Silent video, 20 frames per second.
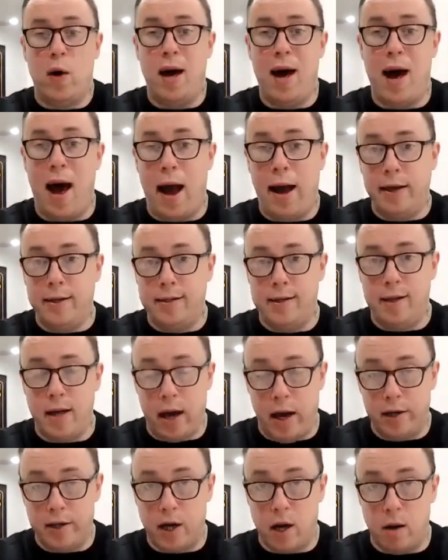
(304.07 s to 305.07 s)
where
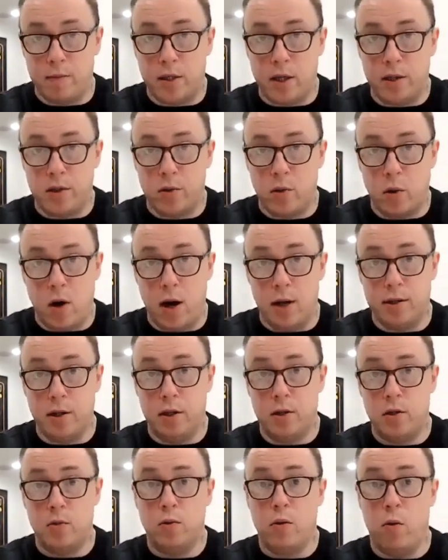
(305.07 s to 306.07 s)
ACH comes into it, guys.
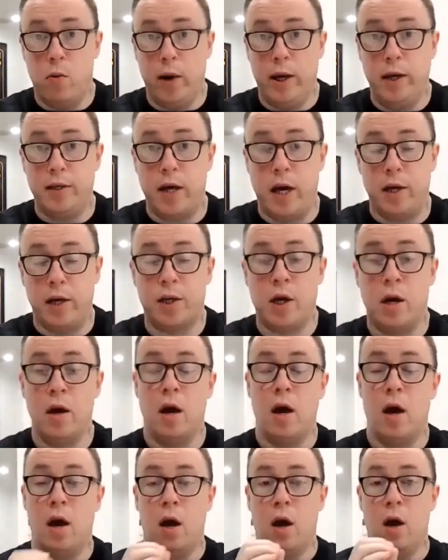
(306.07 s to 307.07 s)
And this is what we teach.
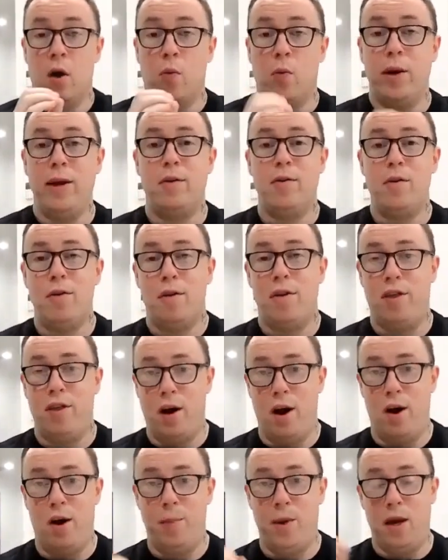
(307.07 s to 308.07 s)
We do the
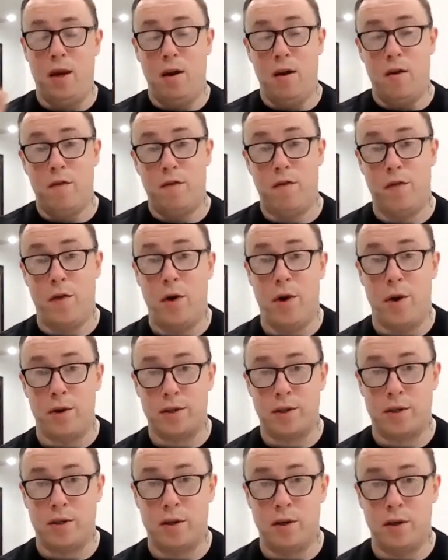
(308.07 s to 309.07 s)
therapy
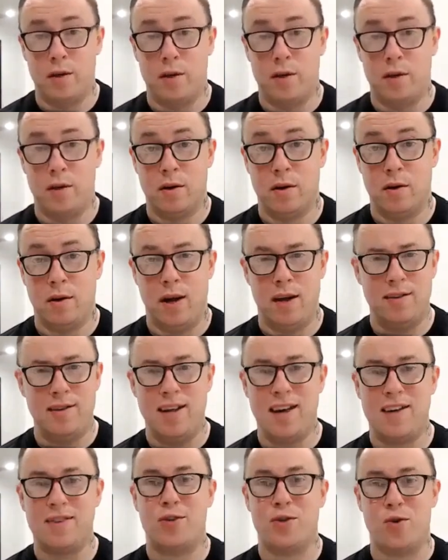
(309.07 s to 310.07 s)
first.
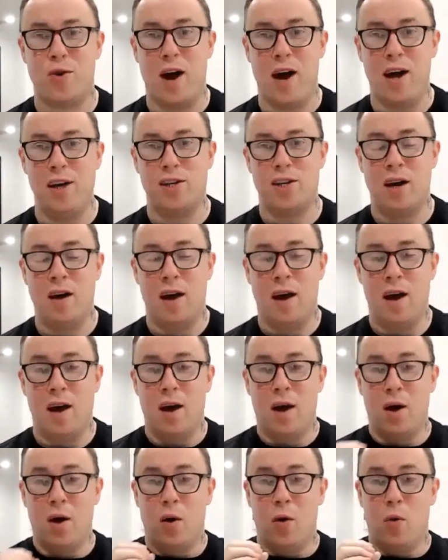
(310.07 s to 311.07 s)
Isn't that strange?
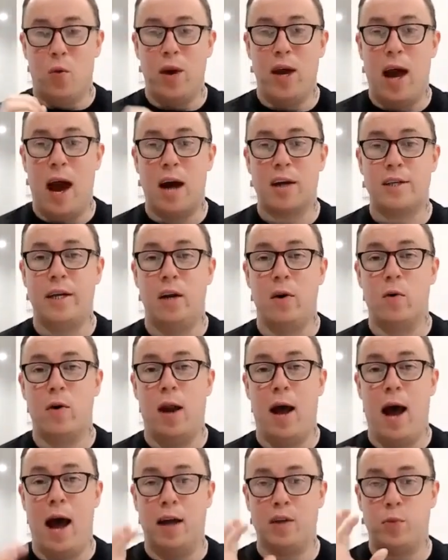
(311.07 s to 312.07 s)
We actually look
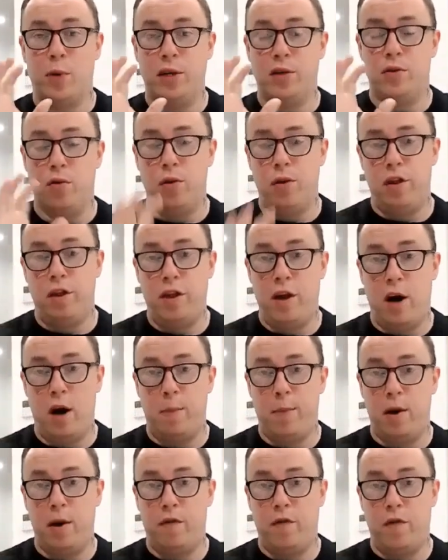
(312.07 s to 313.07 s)
at it as we do the
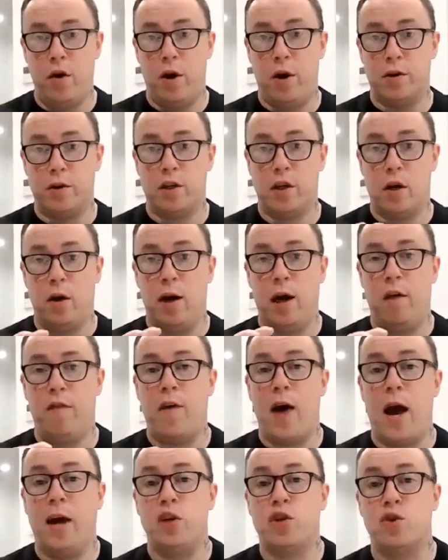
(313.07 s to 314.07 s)
therapy first. So
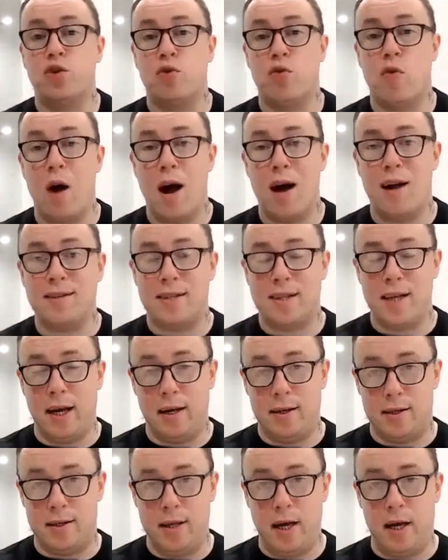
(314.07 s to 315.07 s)
if a trance
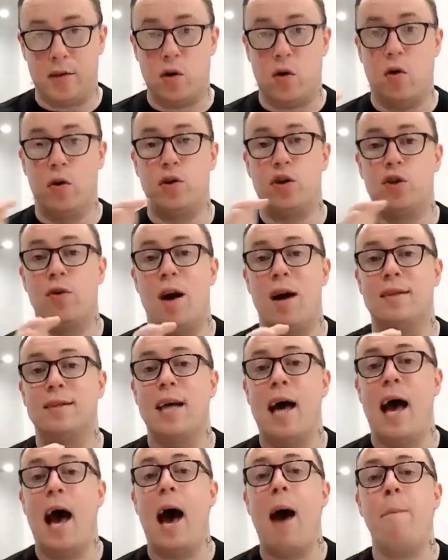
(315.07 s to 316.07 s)
exists or a trance
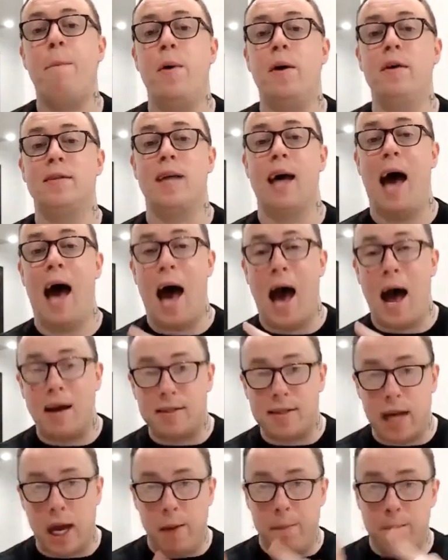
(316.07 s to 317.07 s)
happens
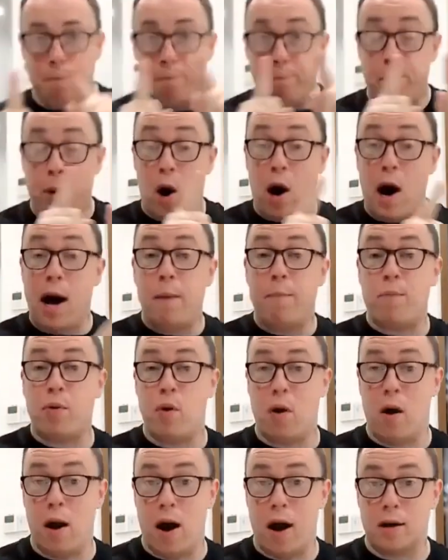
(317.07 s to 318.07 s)
as a
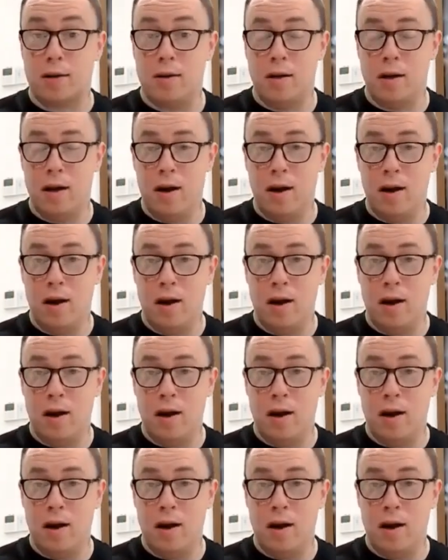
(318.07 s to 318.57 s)
byproduct